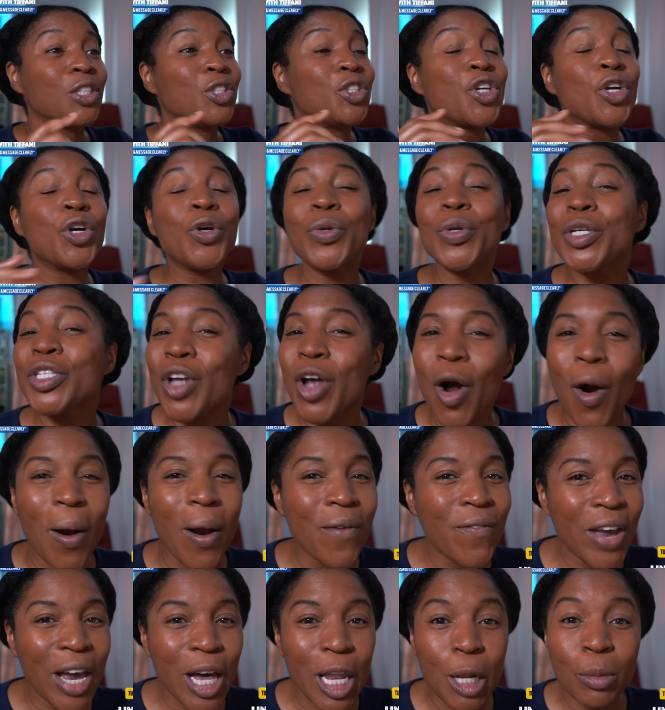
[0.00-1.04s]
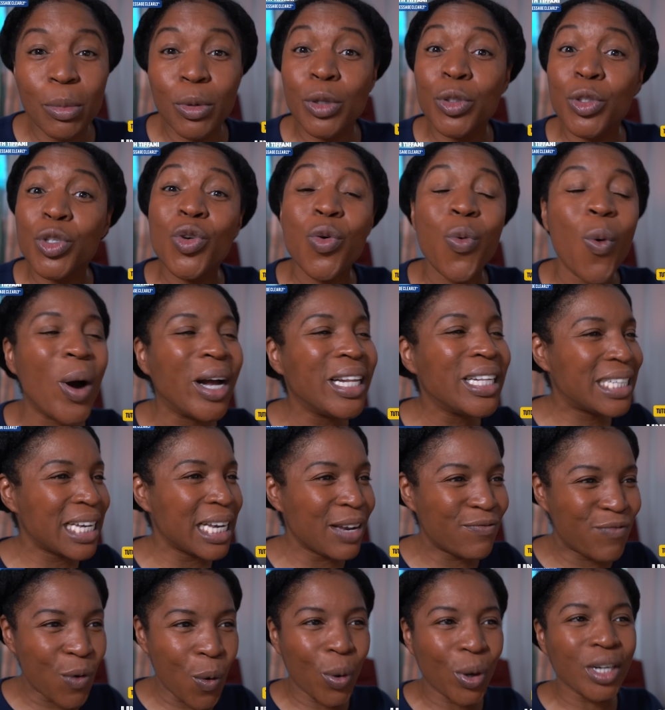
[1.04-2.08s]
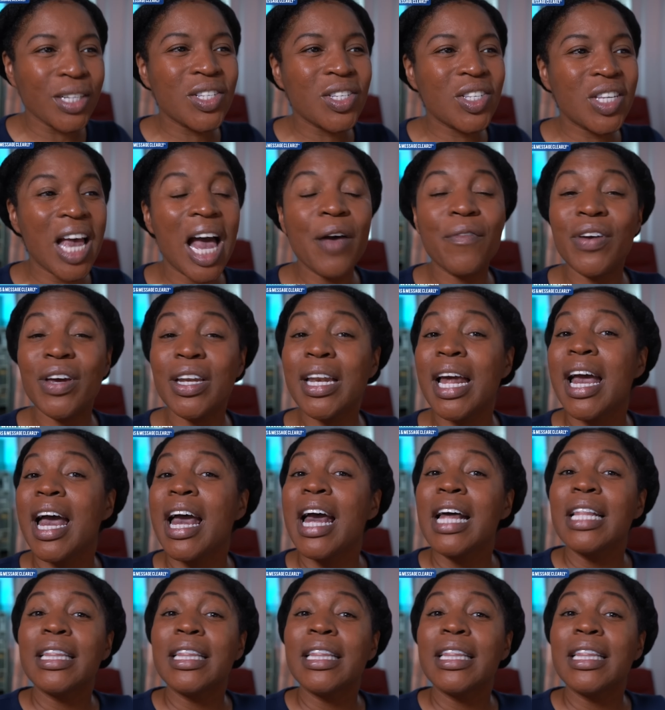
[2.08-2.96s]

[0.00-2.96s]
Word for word: Tutors are available 24 7.